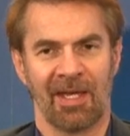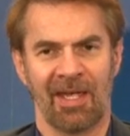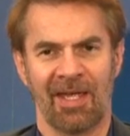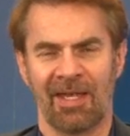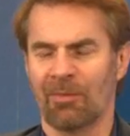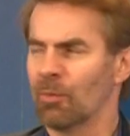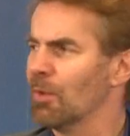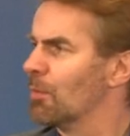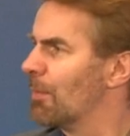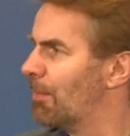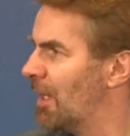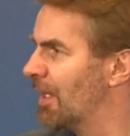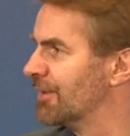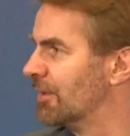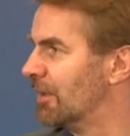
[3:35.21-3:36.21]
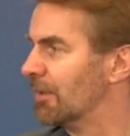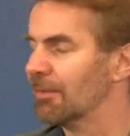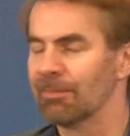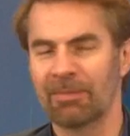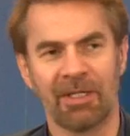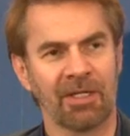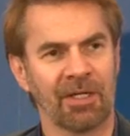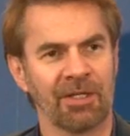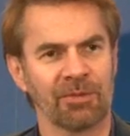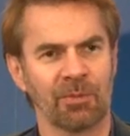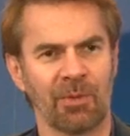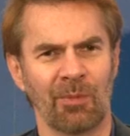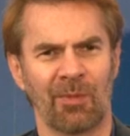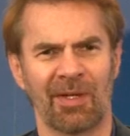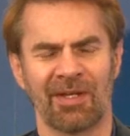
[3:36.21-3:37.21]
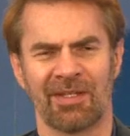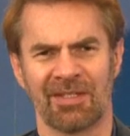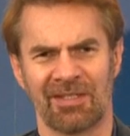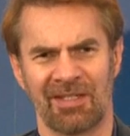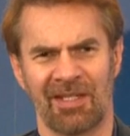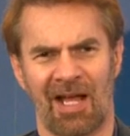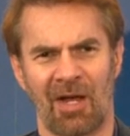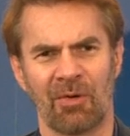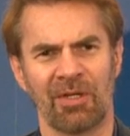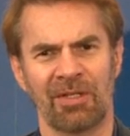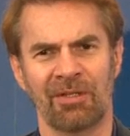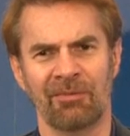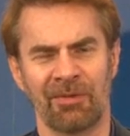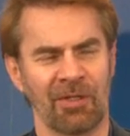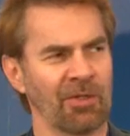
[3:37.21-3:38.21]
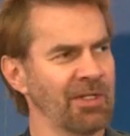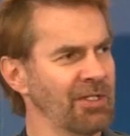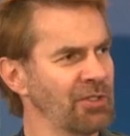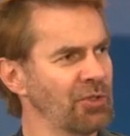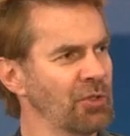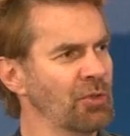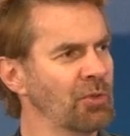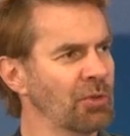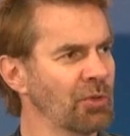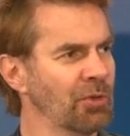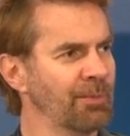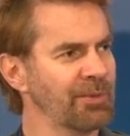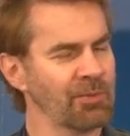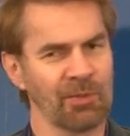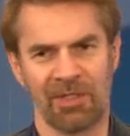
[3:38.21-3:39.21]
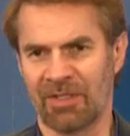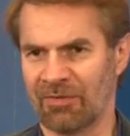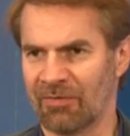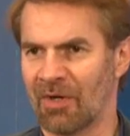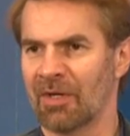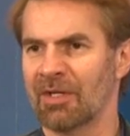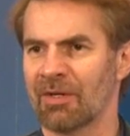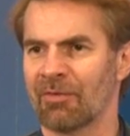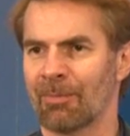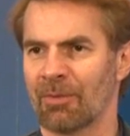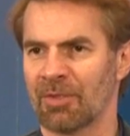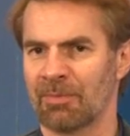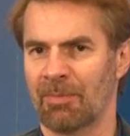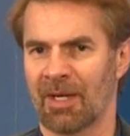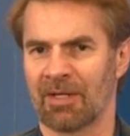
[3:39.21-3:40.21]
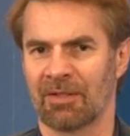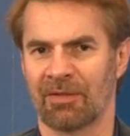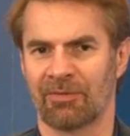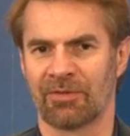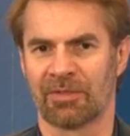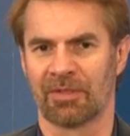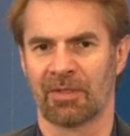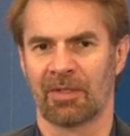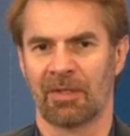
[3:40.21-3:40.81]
And we were puzzled because we wanted to see how can you know, these two groups with these very different perspectives